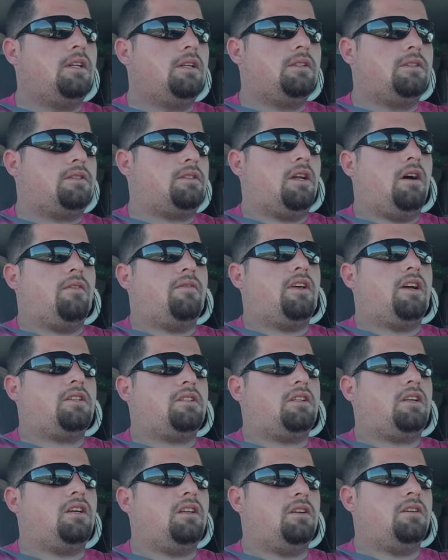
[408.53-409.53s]
stuff that's
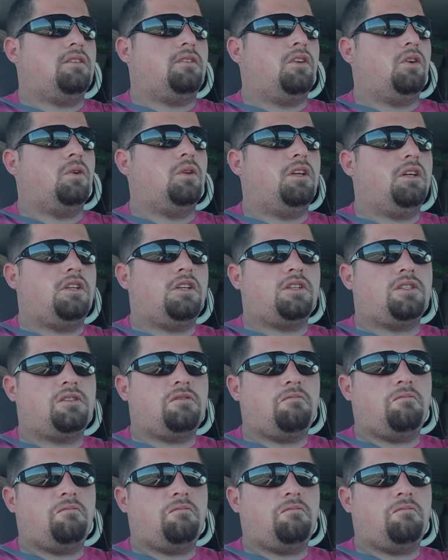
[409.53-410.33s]
going to totally just